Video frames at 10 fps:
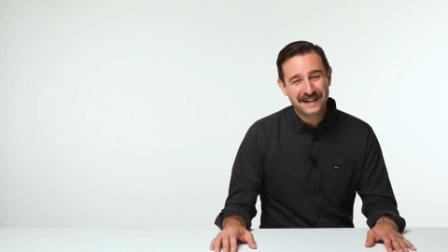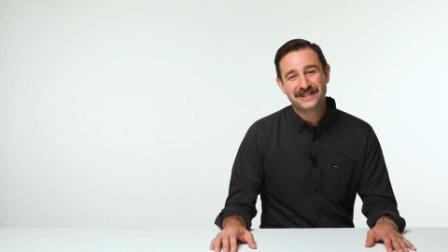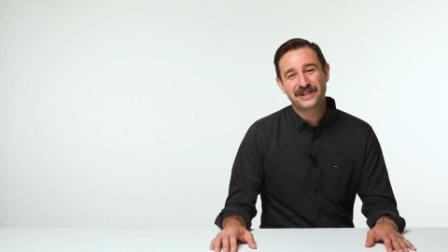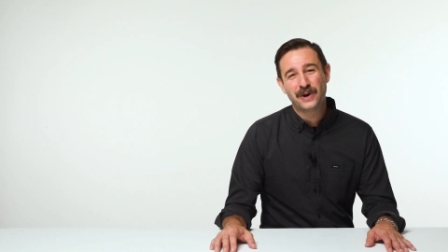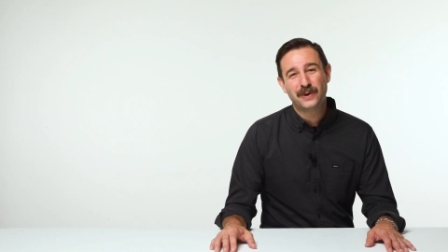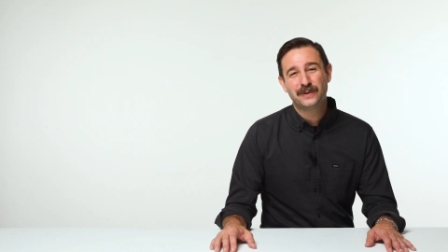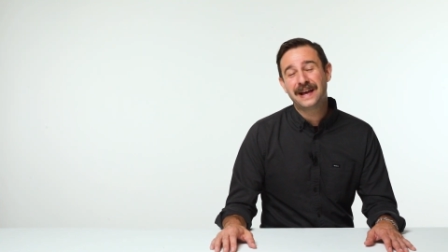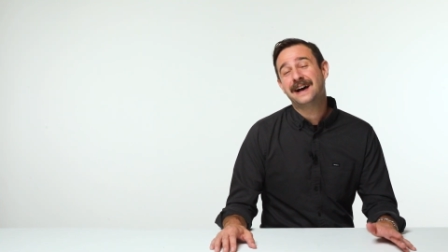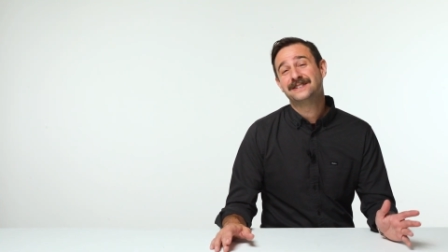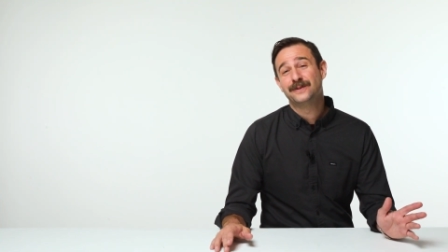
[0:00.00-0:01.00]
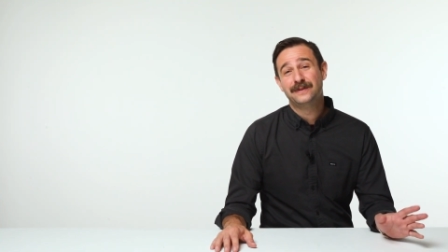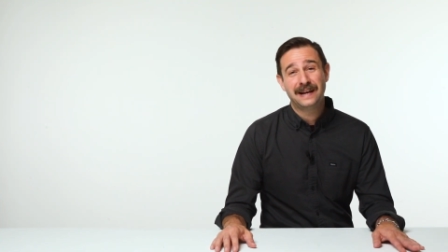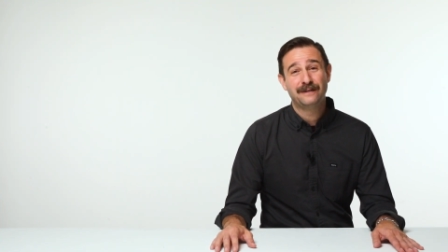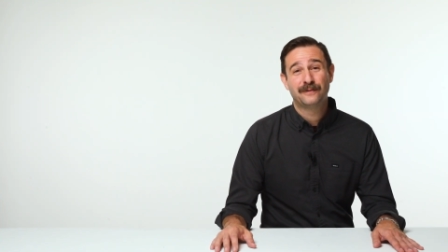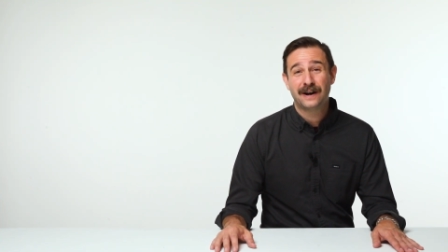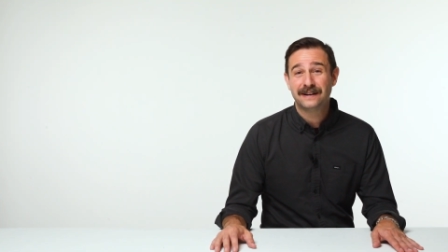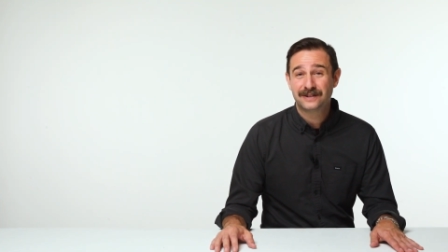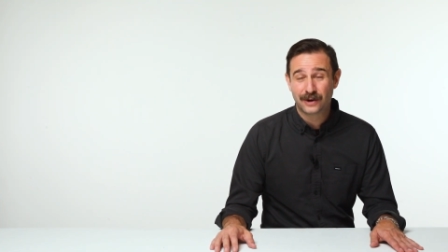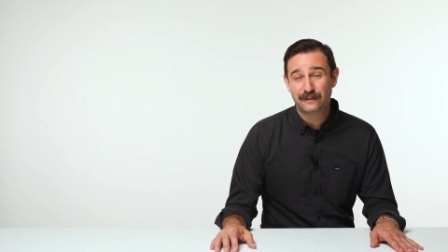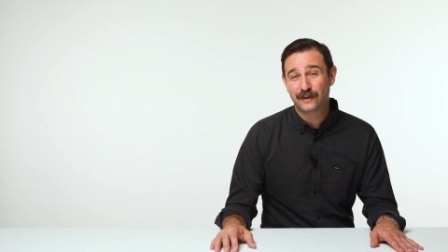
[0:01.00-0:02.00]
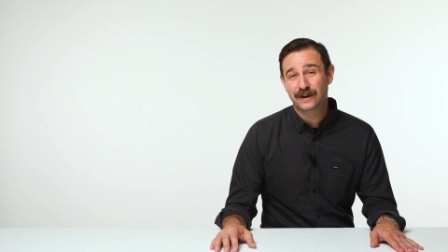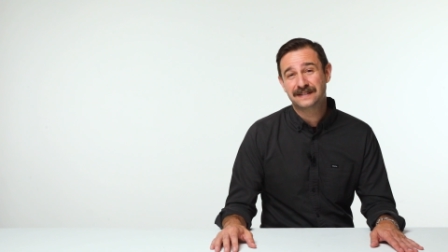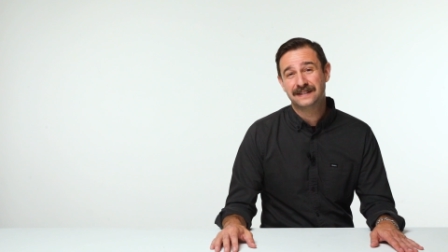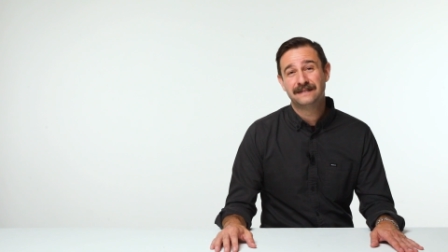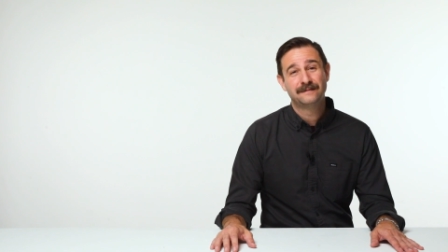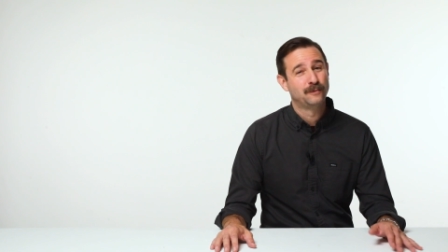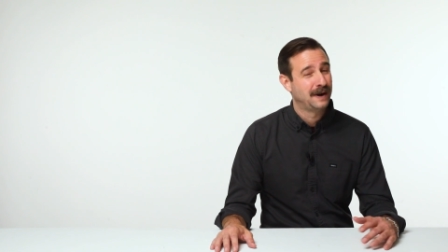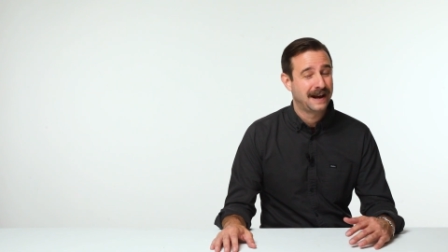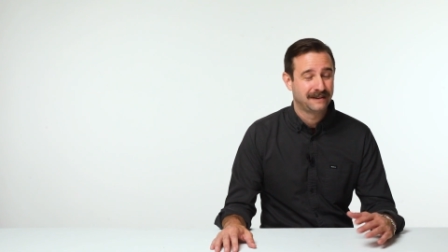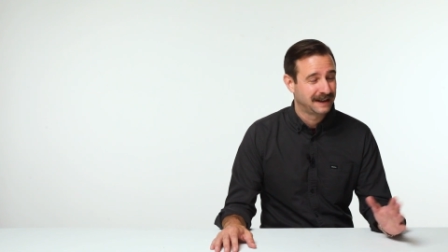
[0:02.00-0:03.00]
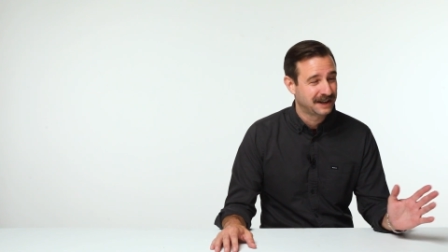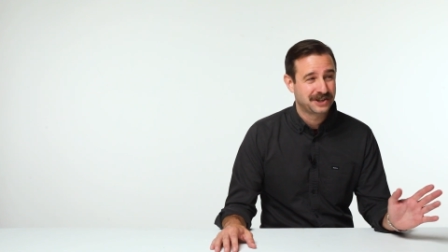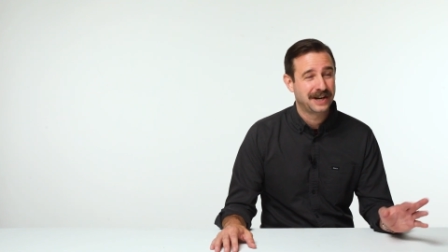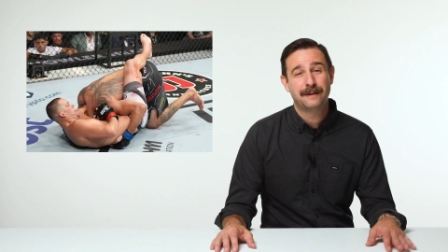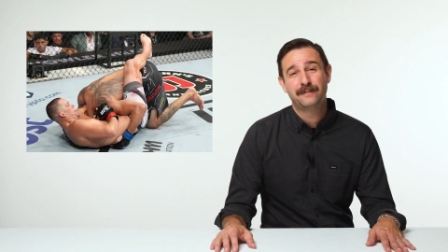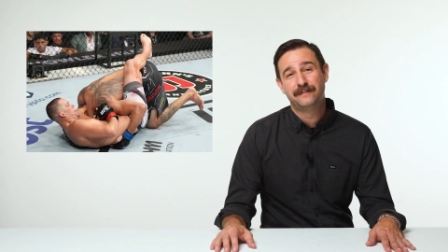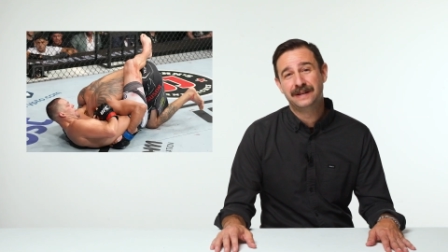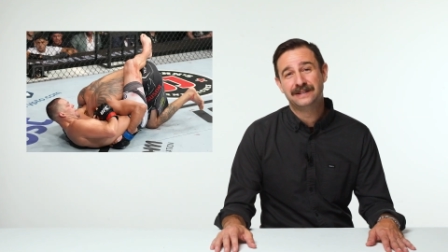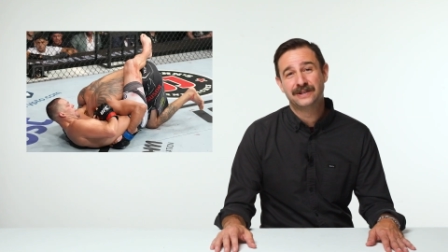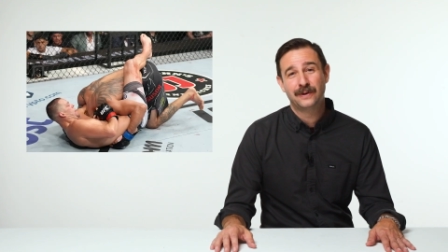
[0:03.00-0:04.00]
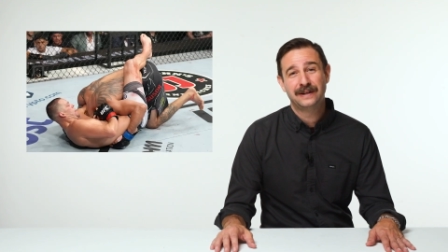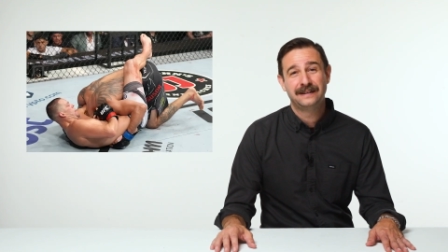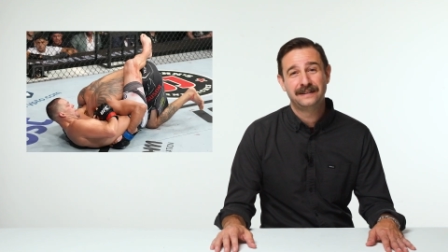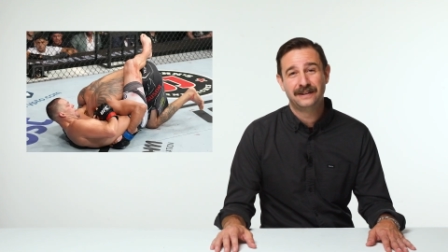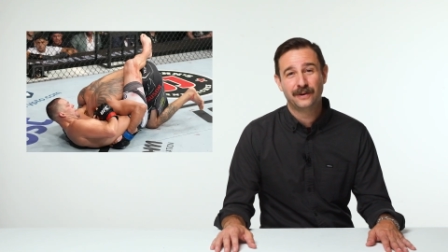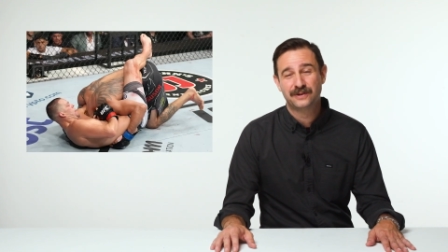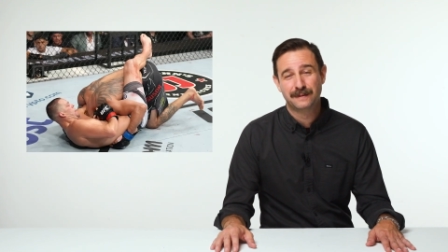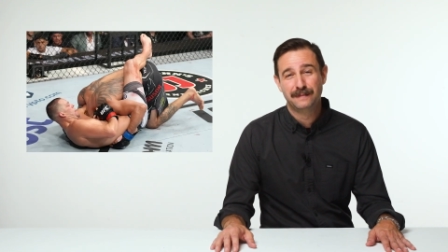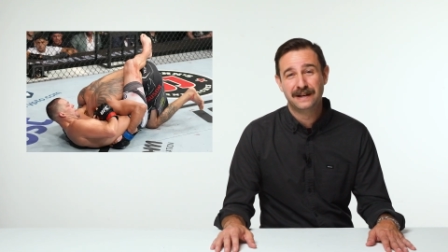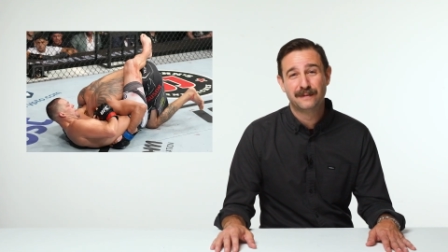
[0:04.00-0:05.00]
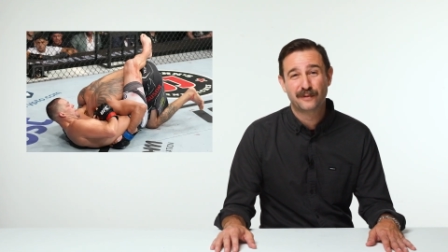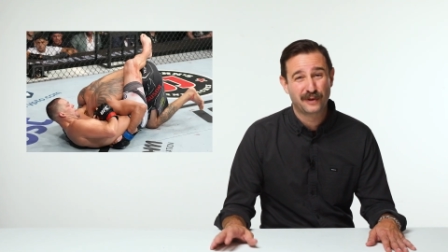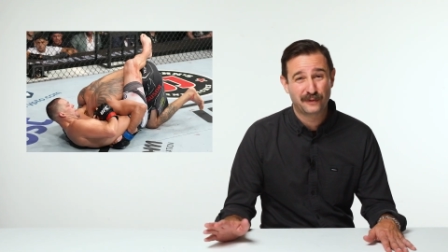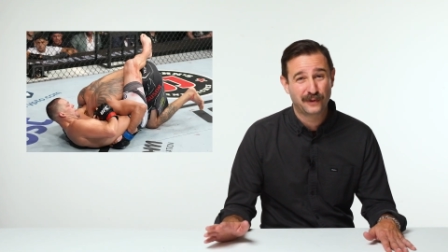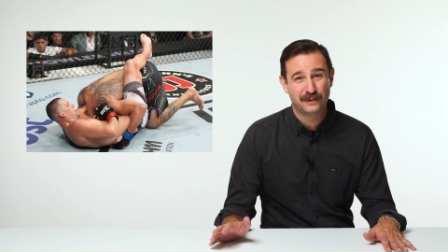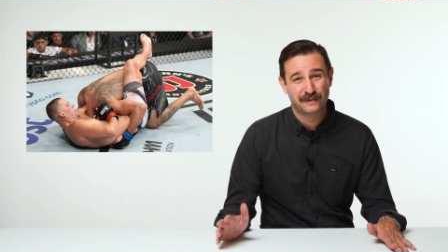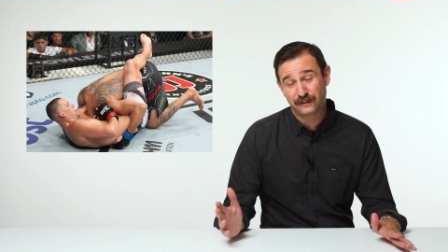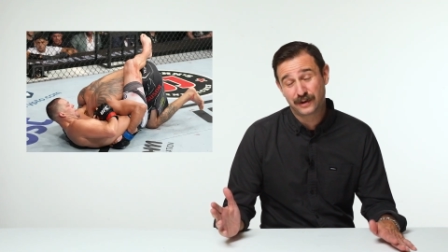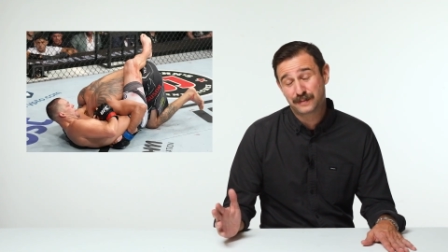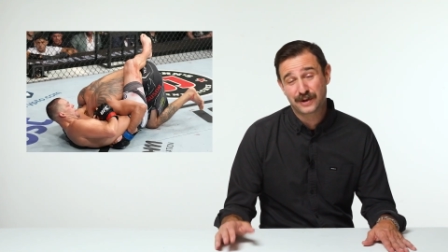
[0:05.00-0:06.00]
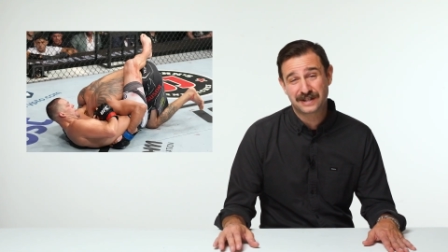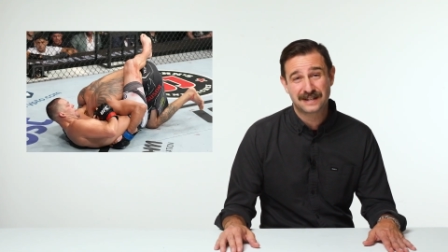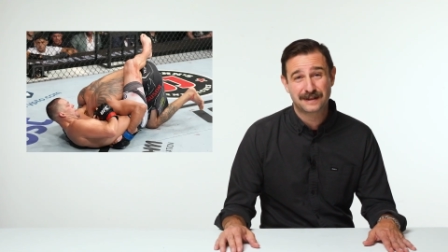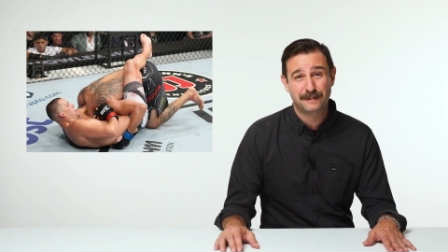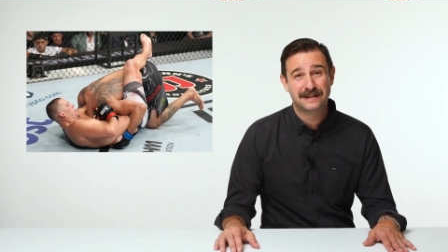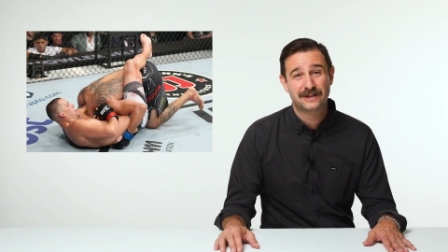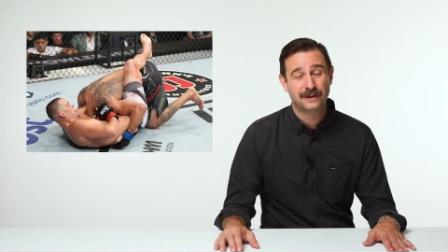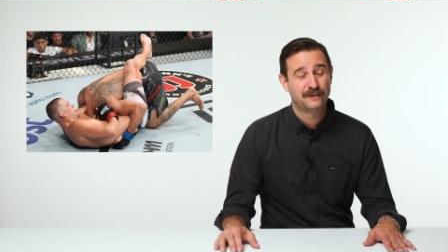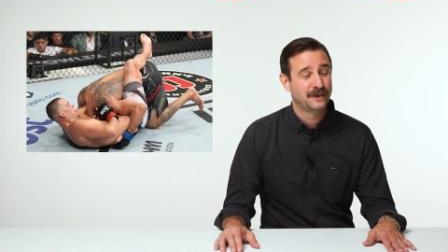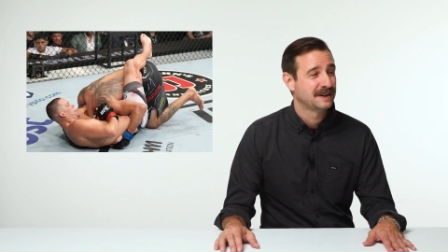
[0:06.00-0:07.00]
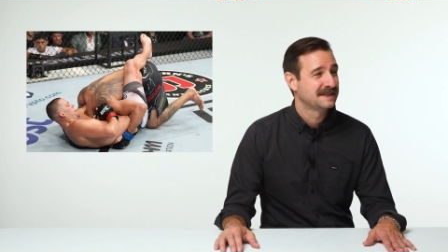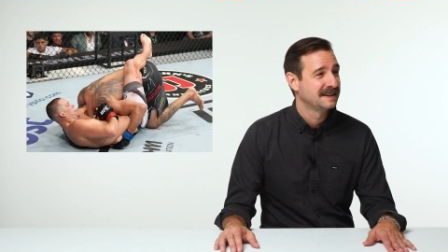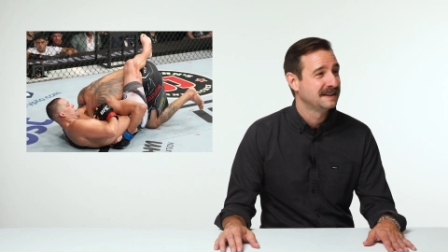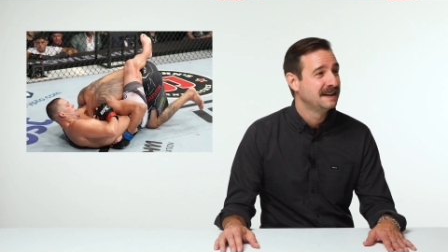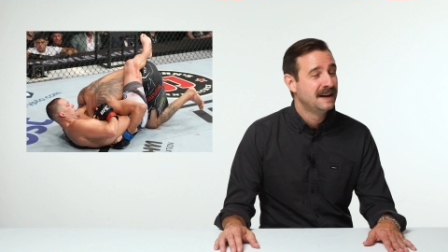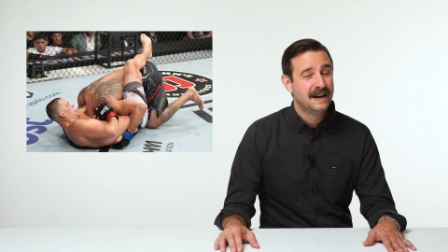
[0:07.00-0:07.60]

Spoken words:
So yeah, so Nate fought Tony Ferguson, went out like a champ, beat Tony, you know, submitted him for the first person to submit Tony Ferguson.